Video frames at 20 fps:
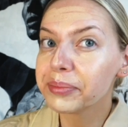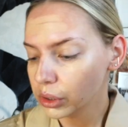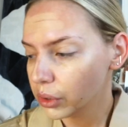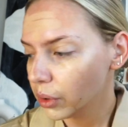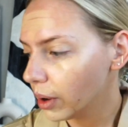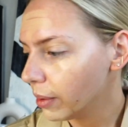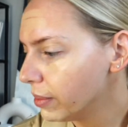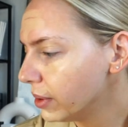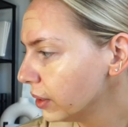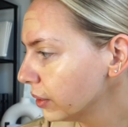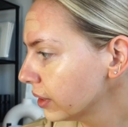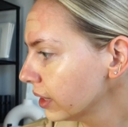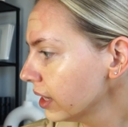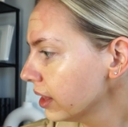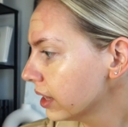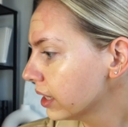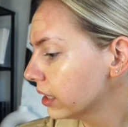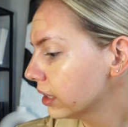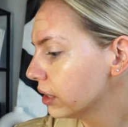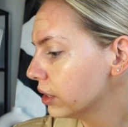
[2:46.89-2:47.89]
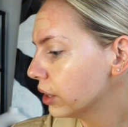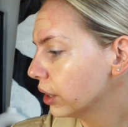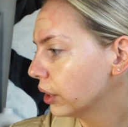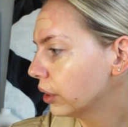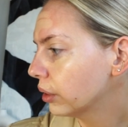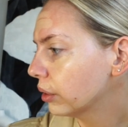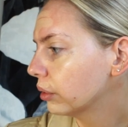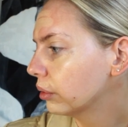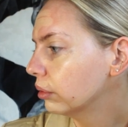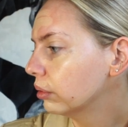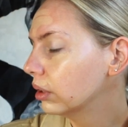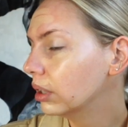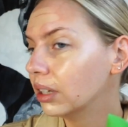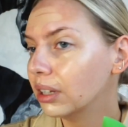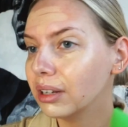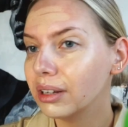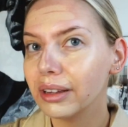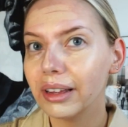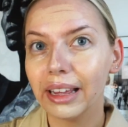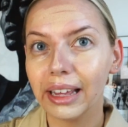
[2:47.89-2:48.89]
So I'm using this
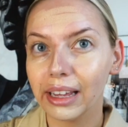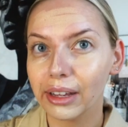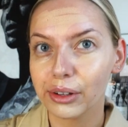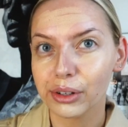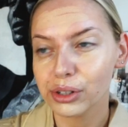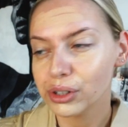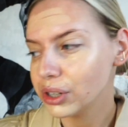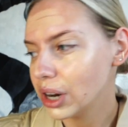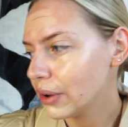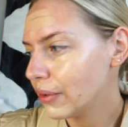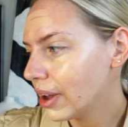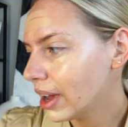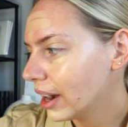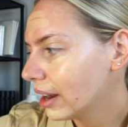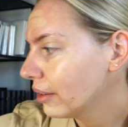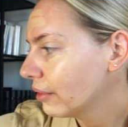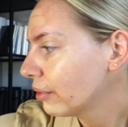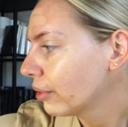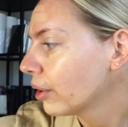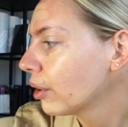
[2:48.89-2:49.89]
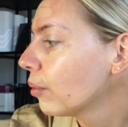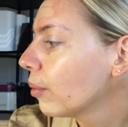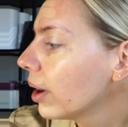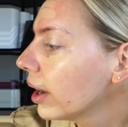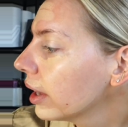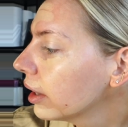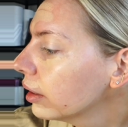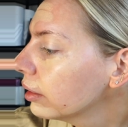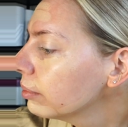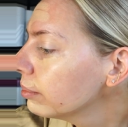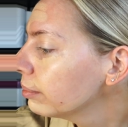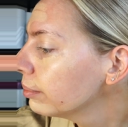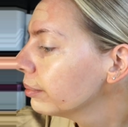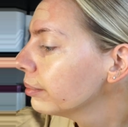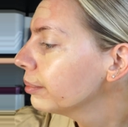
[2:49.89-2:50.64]
new-ish, I've had it for a while,